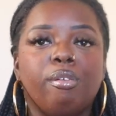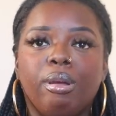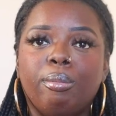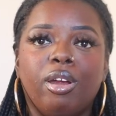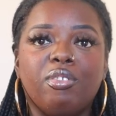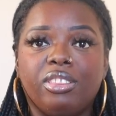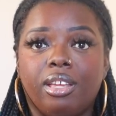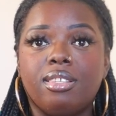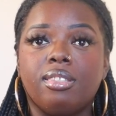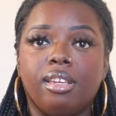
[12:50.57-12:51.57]
Remember,
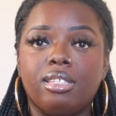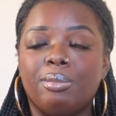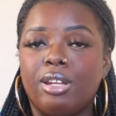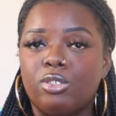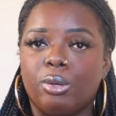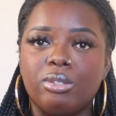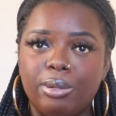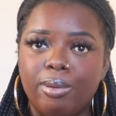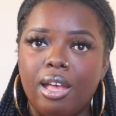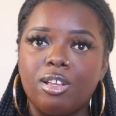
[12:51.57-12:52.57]
everything is linked in my
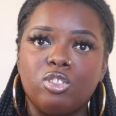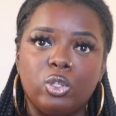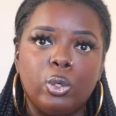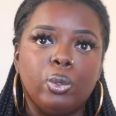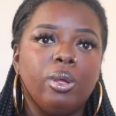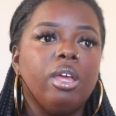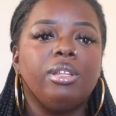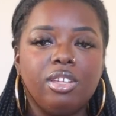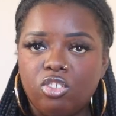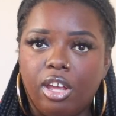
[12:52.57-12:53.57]
description box, so
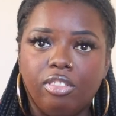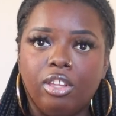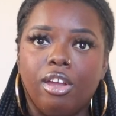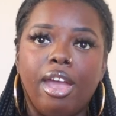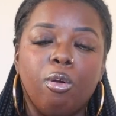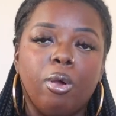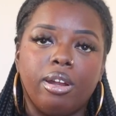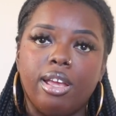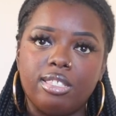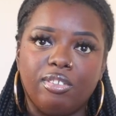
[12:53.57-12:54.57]
please check there. I
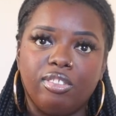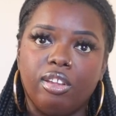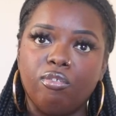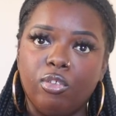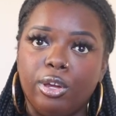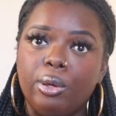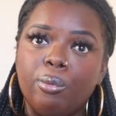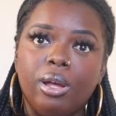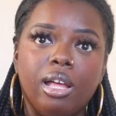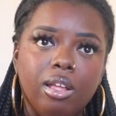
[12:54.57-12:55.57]
organize everything very
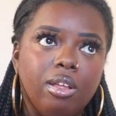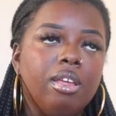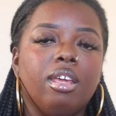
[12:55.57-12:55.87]
well.